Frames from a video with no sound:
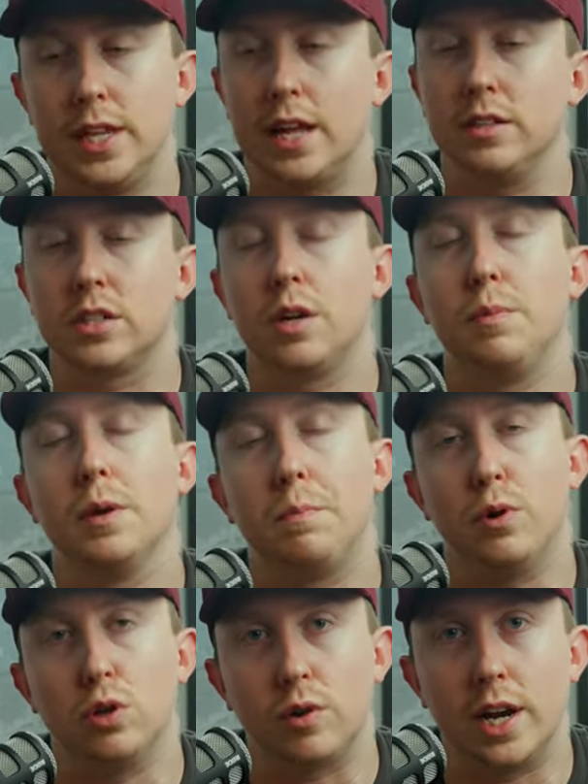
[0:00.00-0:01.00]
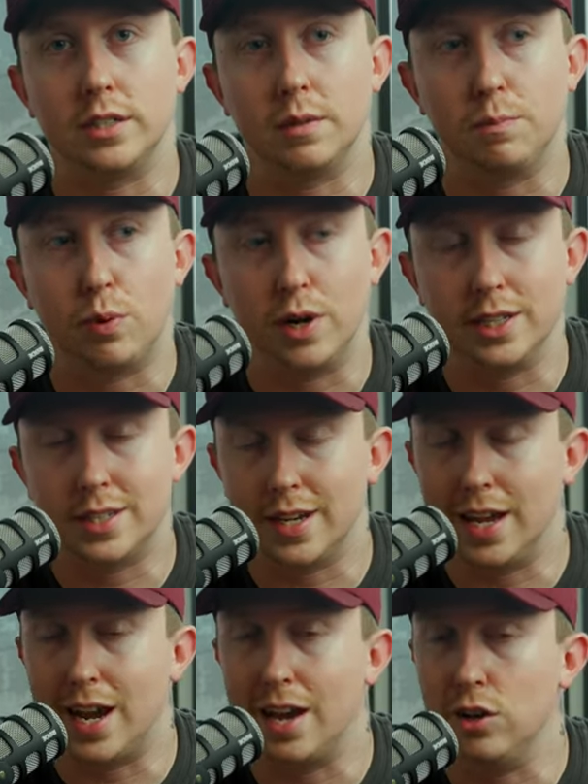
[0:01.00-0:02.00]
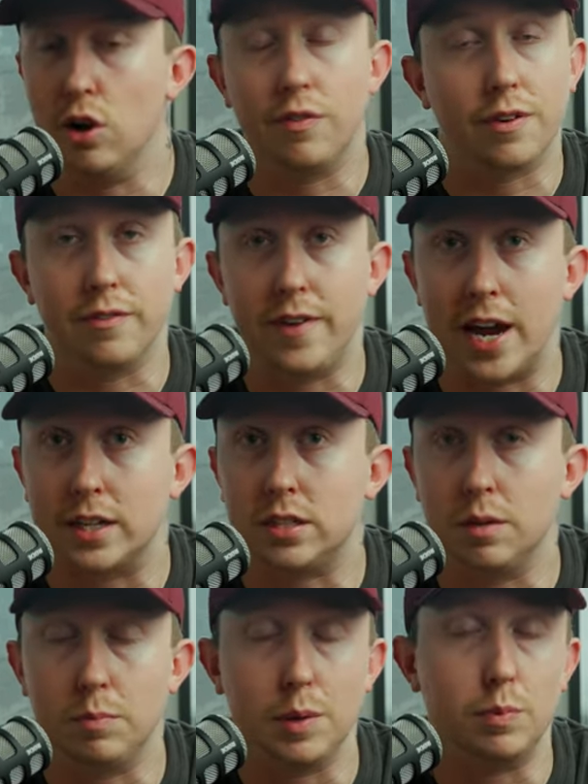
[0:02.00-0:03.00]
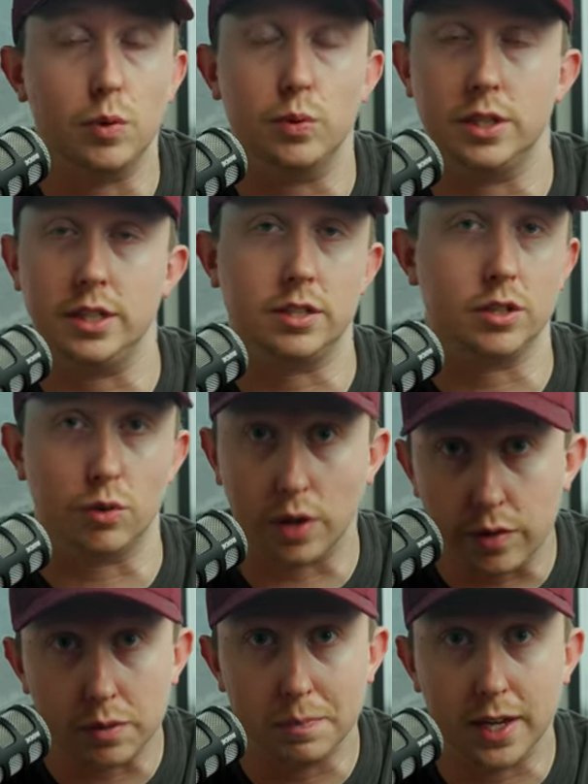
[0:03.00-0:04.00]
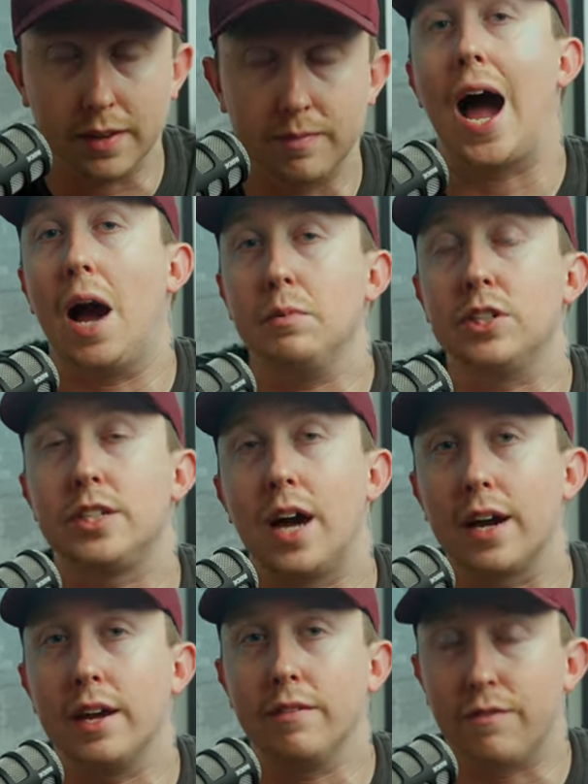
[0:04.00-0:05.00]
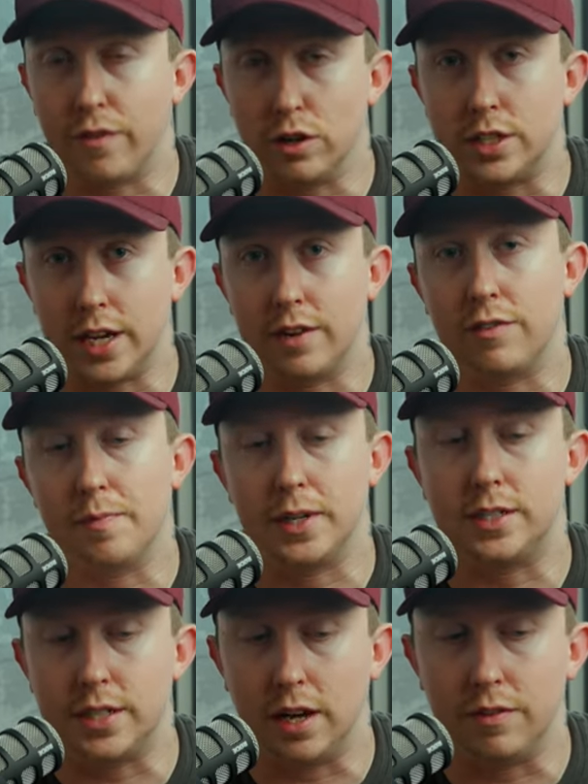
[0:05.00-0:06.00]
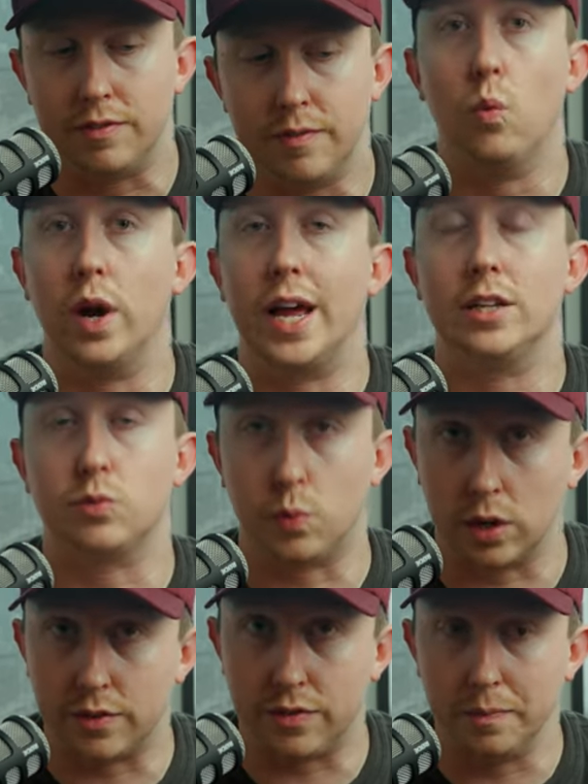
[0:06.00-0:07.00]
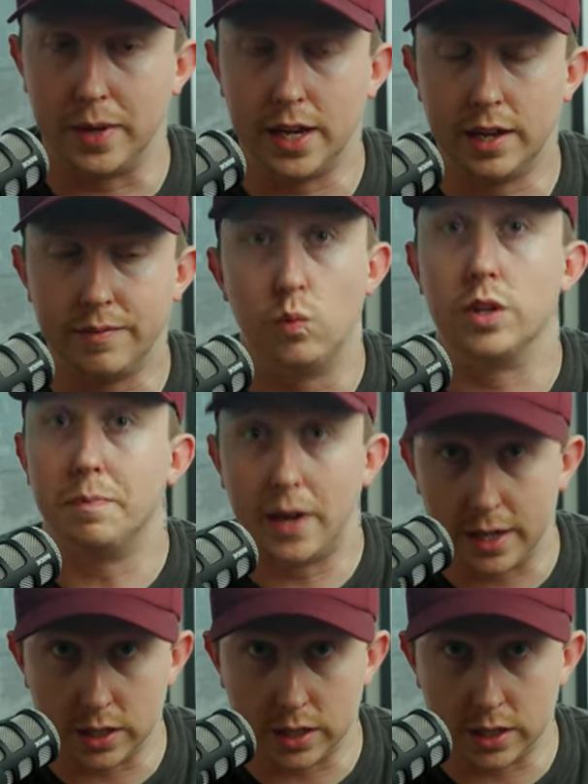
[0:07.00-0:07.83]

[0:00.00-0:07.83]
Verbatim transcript: Now this could be a polarizing point, and I know for a fact some people would disagree with me. I'm just talking firsthand for myself what has worked for me with my